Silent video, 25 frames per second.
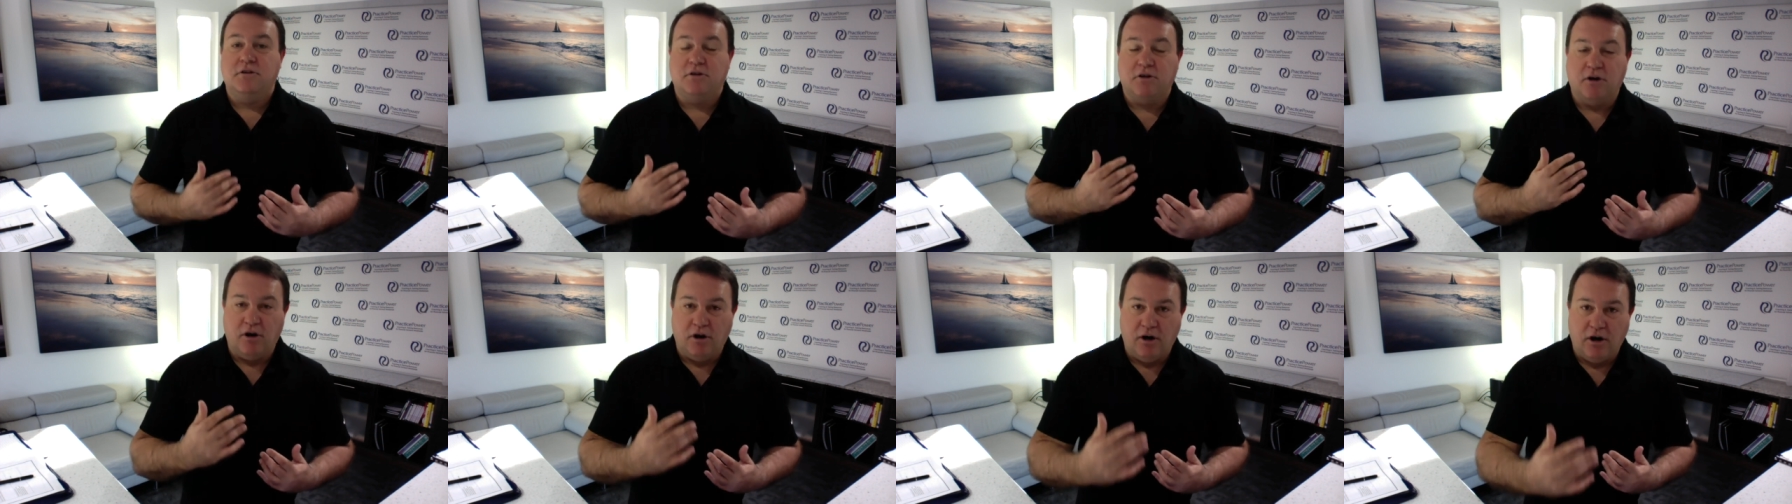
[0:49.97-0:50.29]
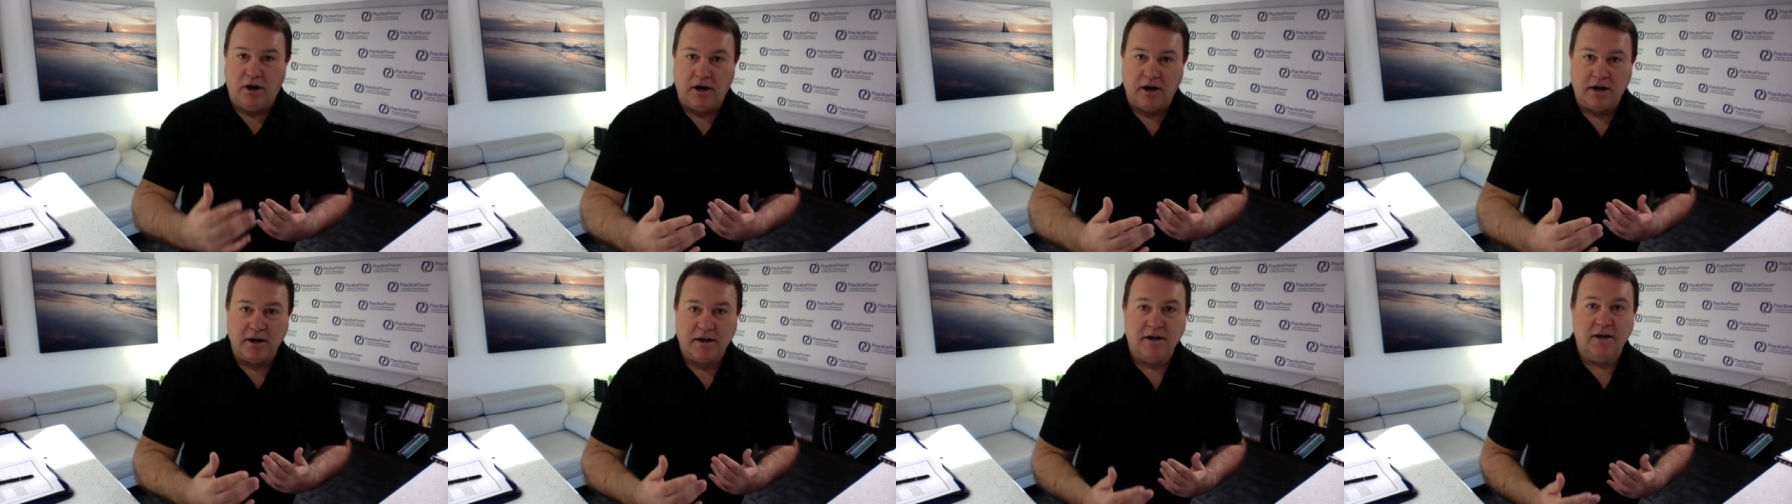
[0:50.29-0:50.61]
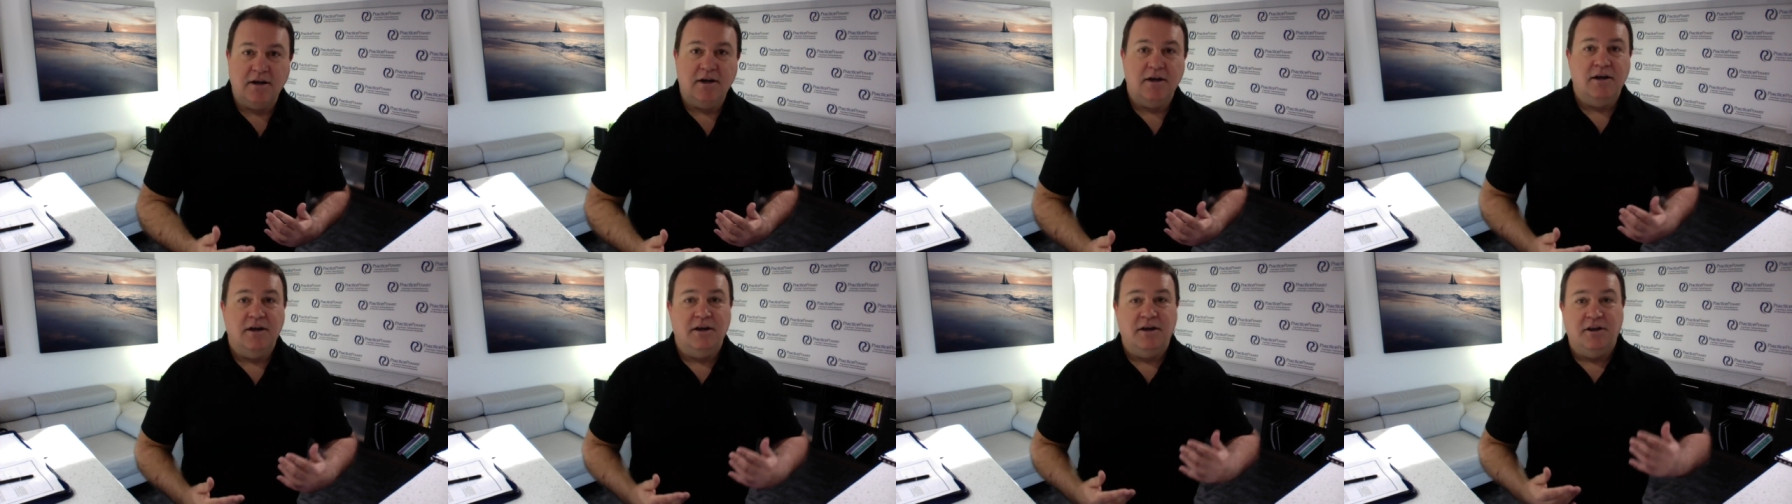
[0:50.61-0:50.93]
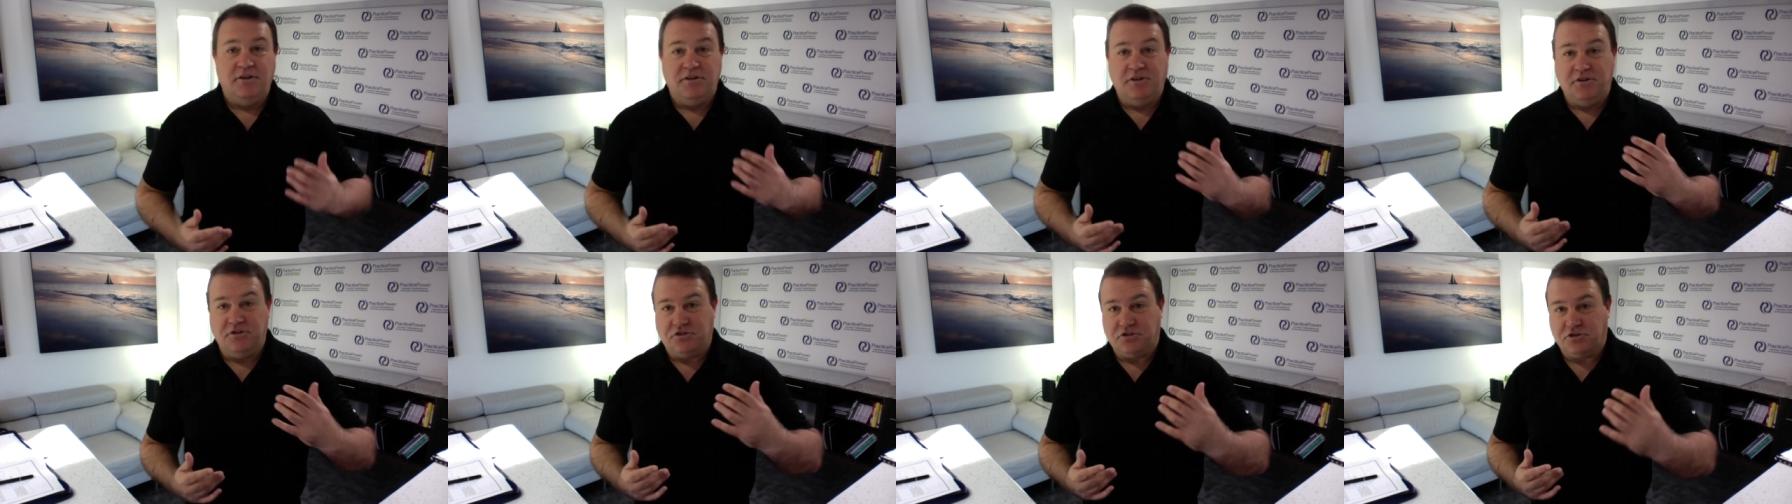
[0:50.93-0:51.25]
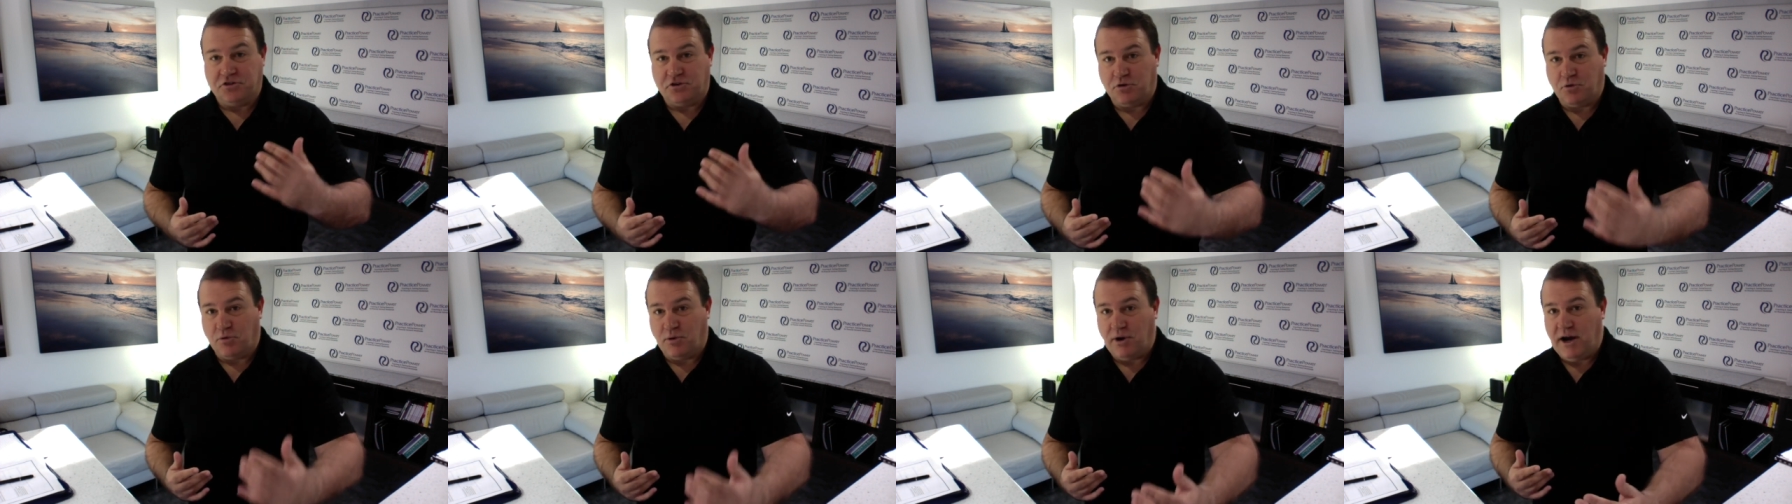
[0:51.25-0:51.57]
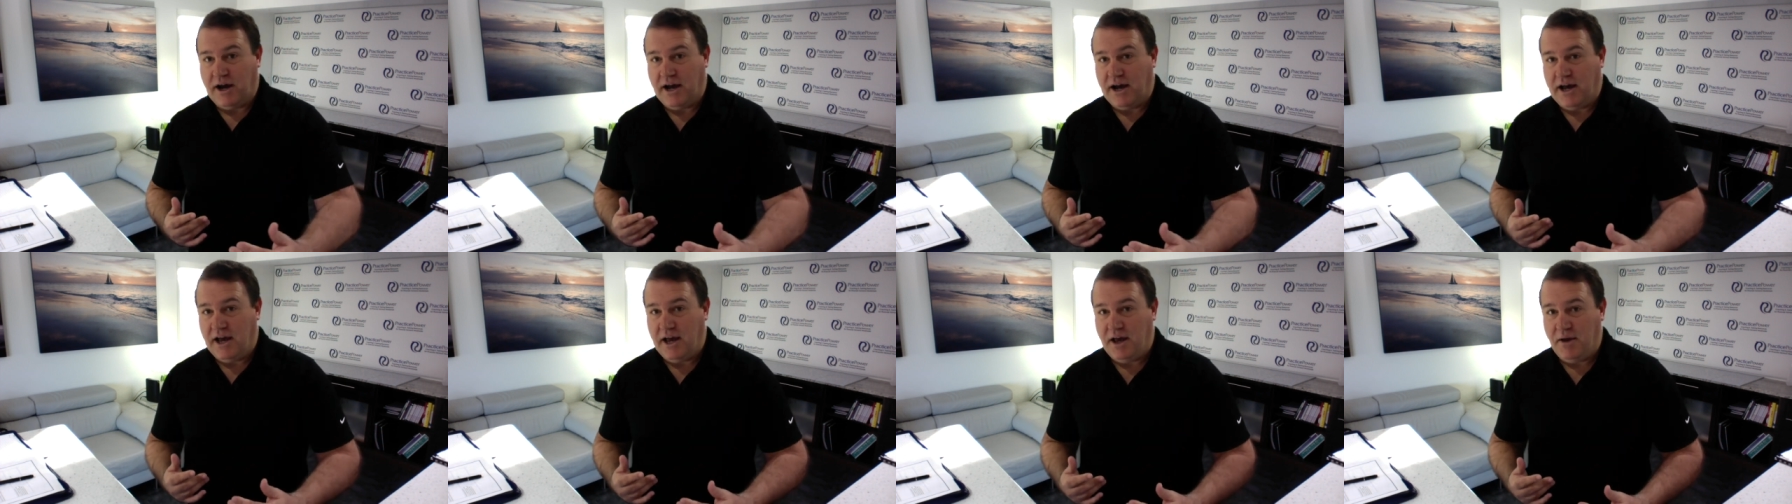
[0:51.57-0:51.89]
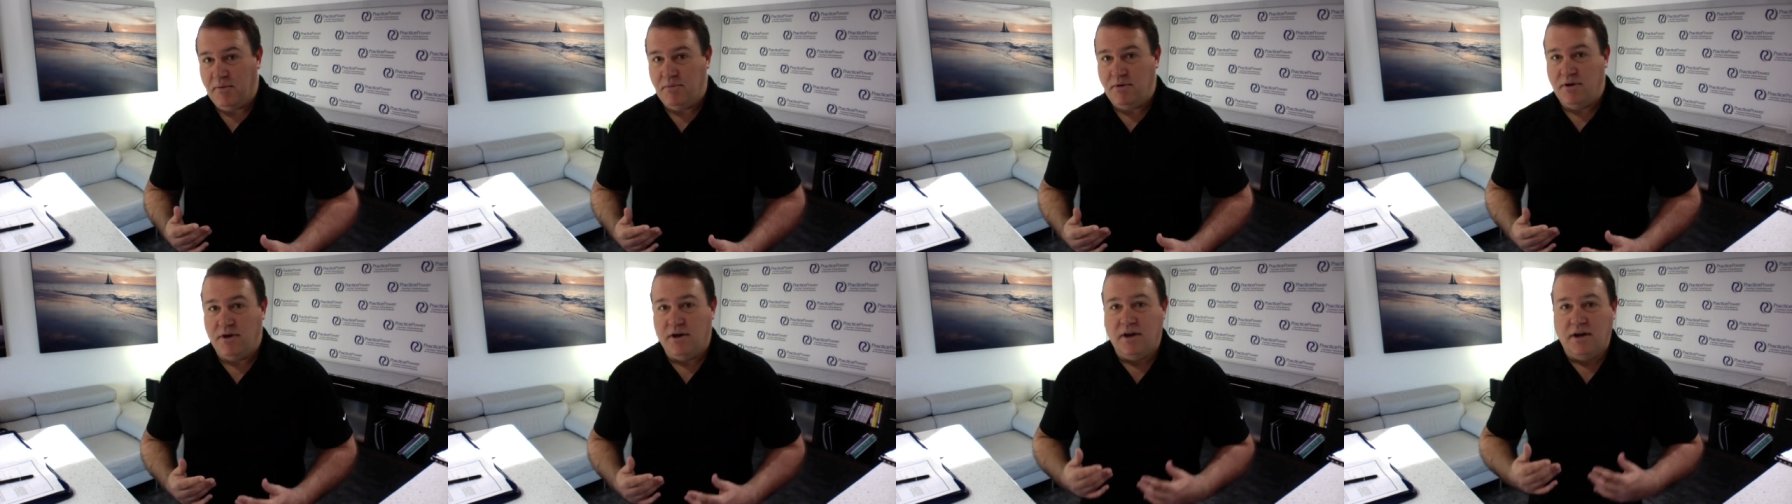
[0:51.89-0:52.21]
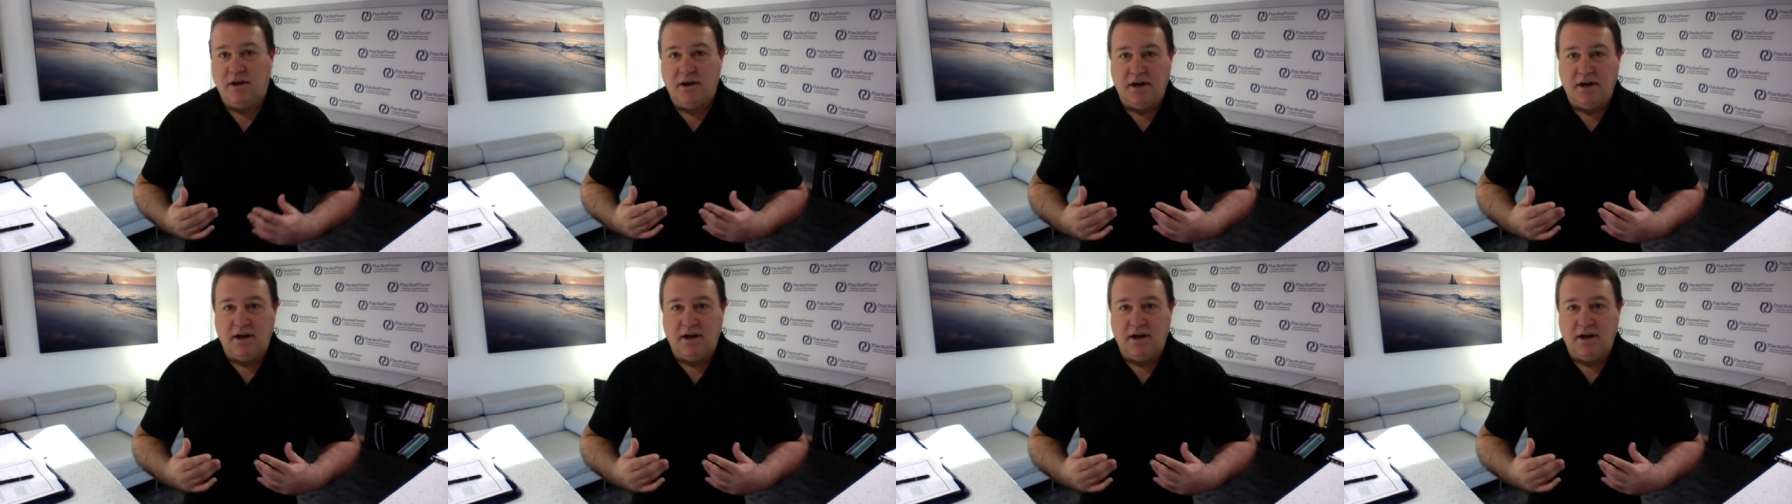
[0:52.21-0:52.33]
talk, describe,